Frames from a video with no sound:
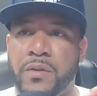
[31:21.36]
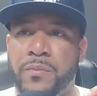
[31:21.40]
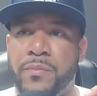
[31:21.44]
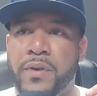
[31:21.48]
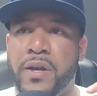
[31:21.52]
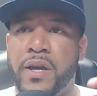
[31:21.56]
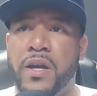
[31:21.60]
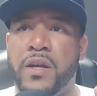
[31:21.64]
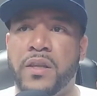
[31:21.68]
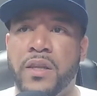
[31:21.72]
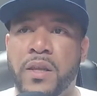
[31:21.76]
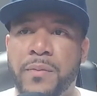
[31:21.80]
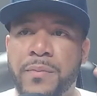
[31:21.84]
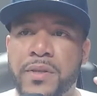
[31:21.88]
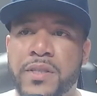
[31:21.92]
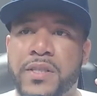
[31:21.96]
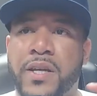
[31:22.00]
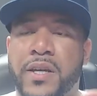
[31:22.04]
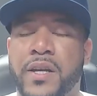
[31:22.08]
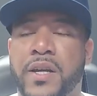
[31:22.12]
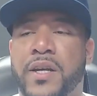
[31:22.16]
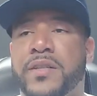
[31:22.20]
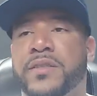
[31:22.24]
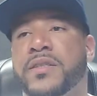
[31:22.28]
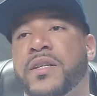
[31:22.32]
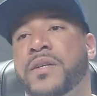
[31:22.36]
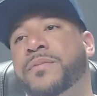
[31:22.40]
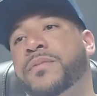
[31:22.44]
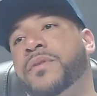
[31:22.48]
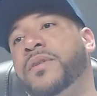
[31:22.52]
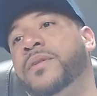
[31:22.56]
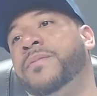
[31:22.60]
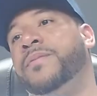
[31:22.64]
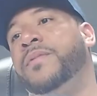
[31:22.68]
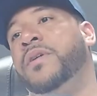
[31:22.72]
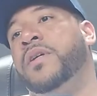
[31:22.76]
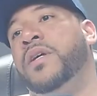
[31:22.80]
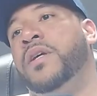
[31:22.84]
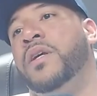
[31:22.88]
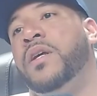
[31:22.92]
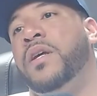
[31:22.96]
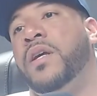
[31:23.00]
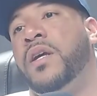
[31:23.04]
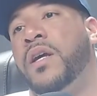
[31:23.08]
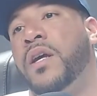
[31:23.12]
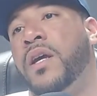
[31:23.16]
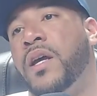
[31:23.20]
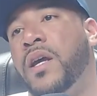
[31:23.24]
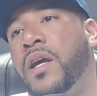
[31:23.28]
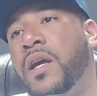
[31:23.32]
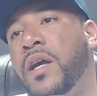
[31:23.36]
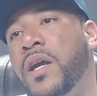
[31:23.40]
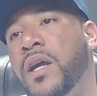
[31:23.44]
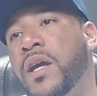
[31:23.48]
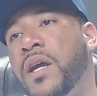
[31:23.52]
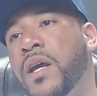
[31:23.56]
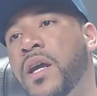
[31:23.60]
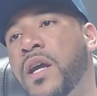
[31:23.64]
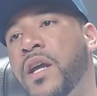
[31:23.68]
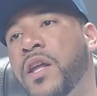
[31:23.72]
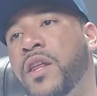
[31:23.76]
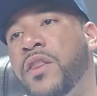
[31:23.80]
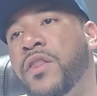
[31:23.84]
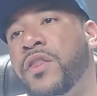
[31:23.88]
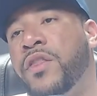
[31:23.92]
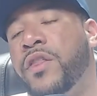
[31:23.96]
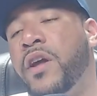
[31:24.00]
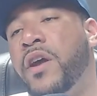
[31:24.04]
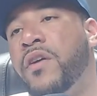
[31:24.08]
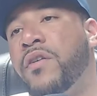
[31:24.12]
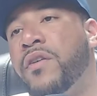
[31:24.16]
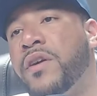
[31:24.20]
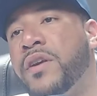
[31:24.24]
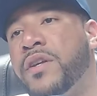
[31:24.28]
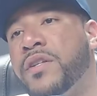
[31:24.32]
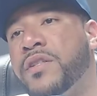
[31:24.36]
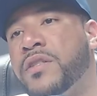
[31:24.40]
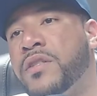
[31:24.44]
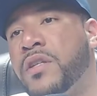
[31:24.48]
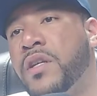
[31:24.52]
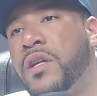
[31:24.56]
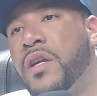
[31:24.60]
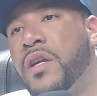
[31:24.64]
man. Let me tell y'all something. There is